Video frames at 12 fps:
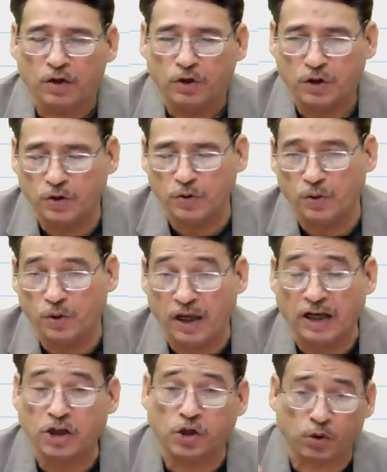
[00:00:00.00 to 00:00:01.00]
to
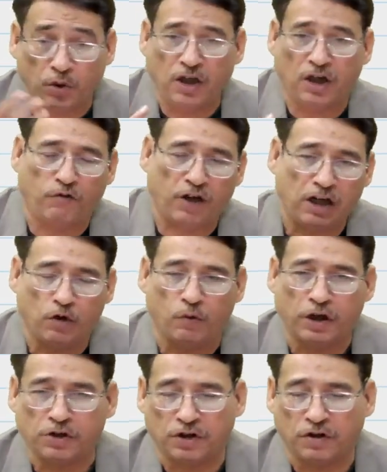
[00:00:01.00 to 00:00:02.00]
actuarial
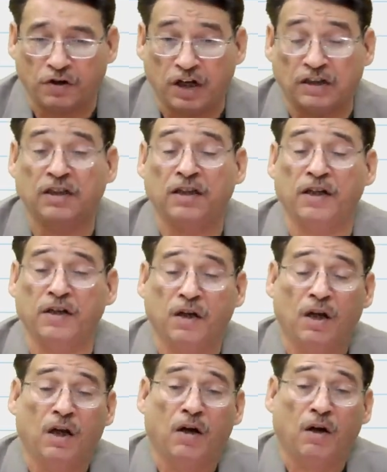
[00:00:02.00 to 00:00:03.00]
valuation rather than
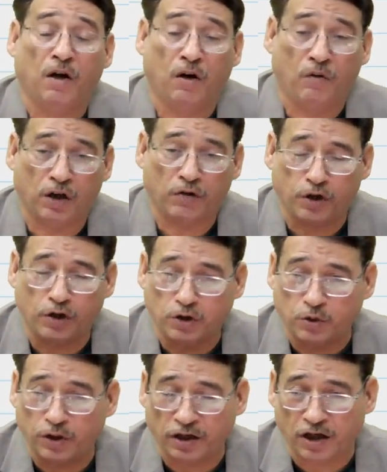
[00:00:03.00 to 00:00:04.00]
what we call to
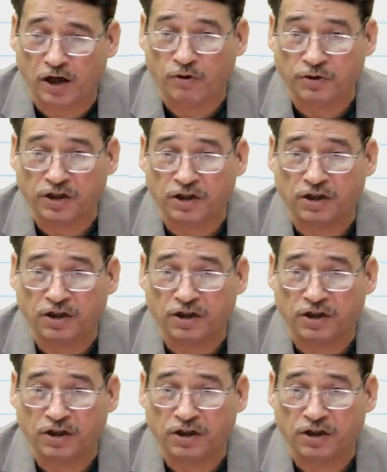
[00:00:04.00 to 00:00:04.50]
an accountant.